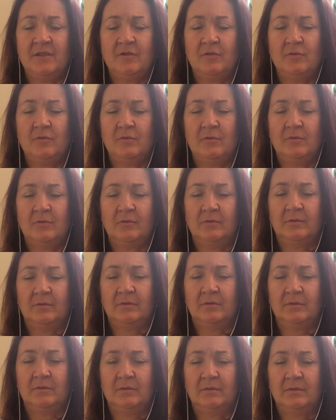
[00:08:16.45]
go.
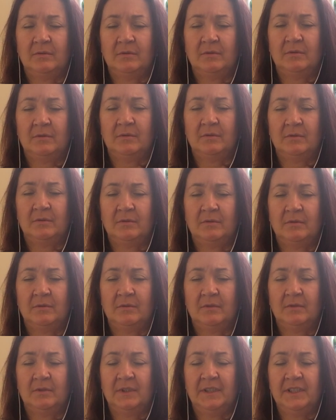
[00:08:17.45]

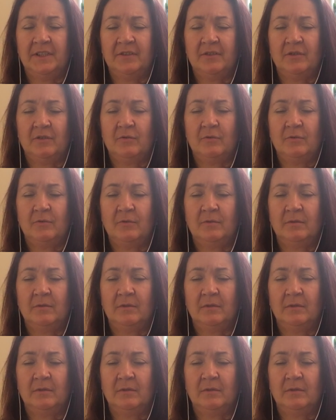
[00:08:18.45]
Letting go.